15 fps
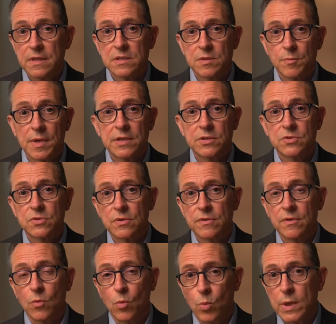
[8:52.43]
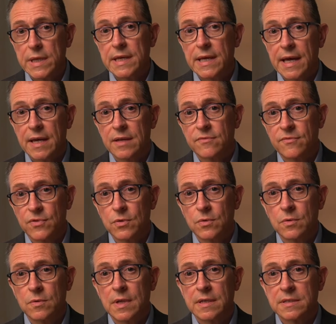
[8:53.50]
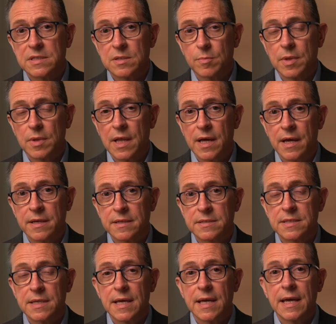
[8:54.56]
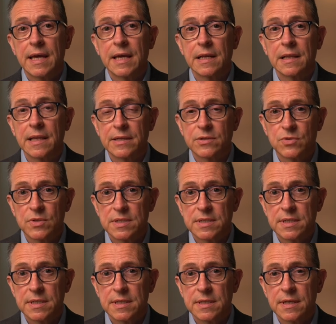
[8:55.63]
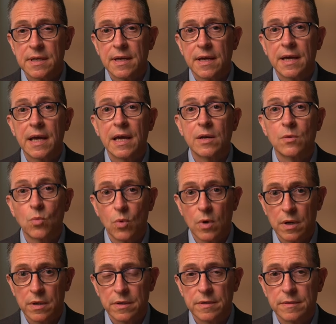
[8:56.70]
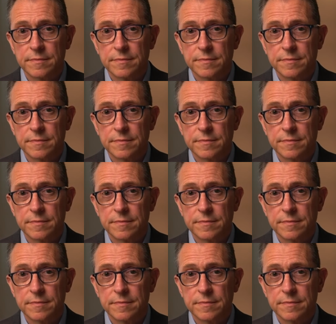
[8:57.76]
to make sure that we had food and supplies and electricity and water.